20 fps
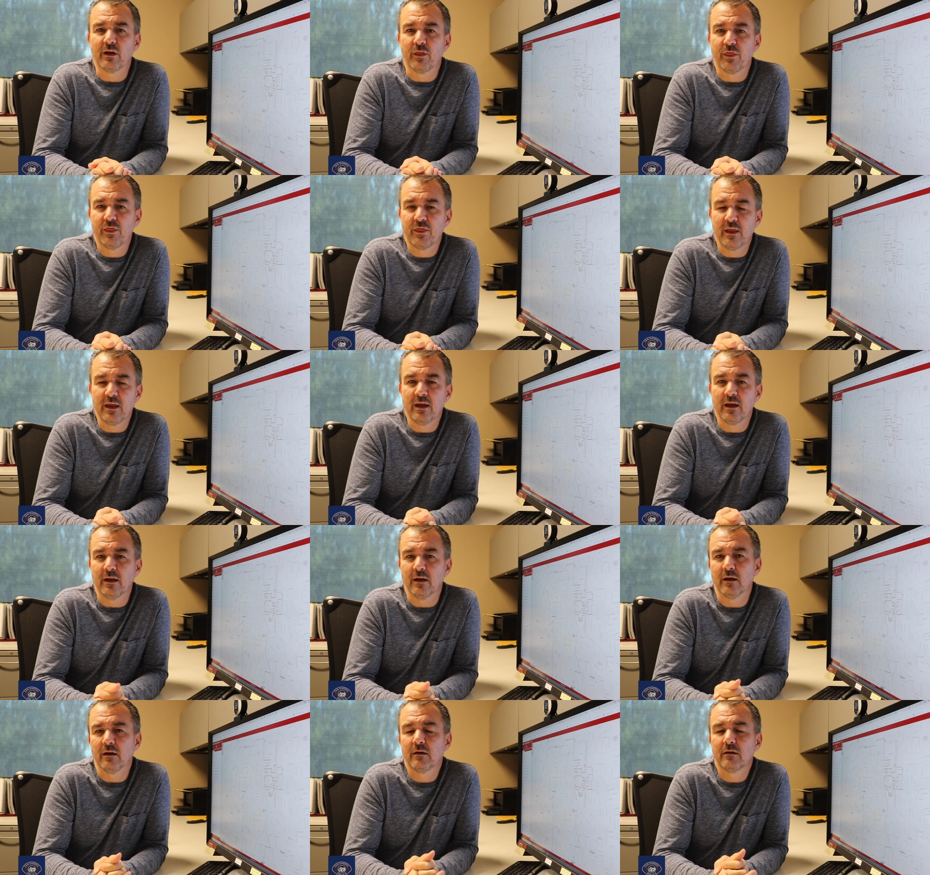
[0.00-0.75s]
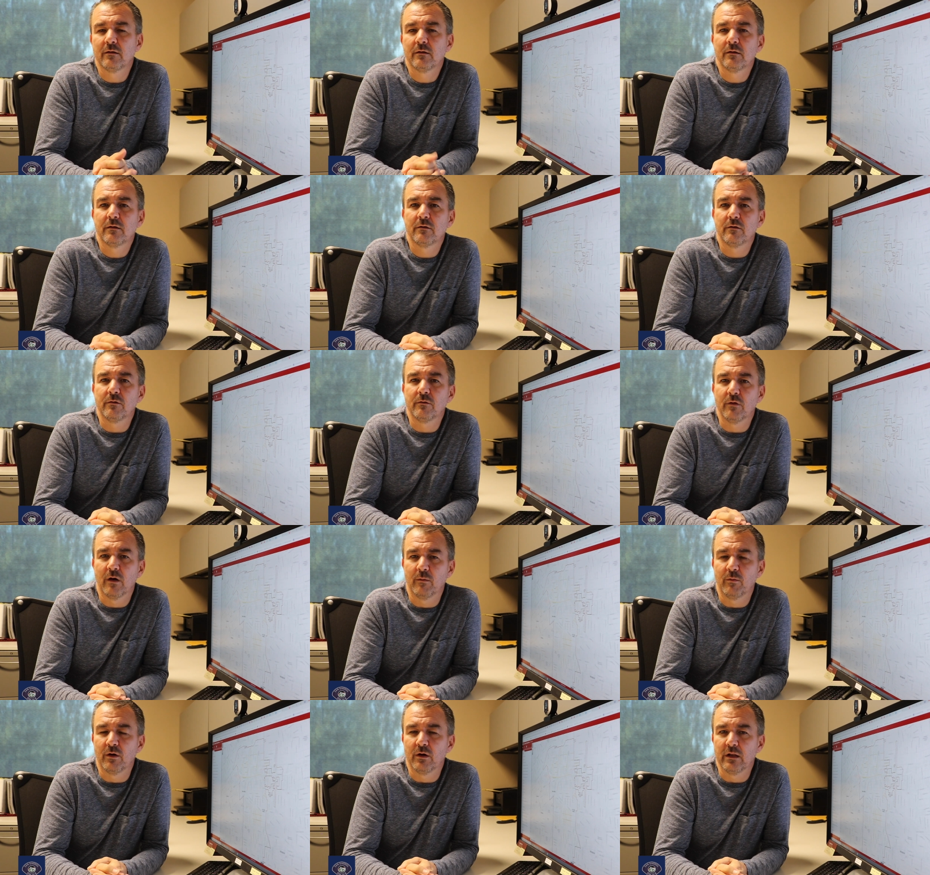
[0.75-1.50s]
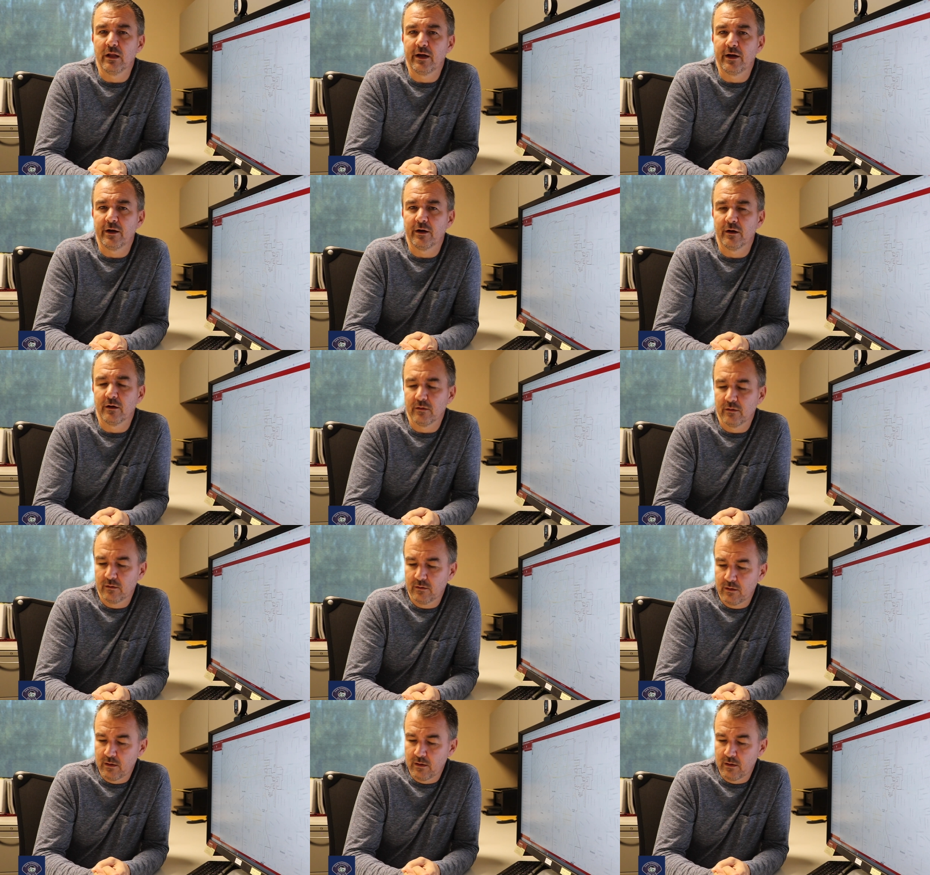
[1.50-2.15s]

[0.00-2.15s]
thin rubber layer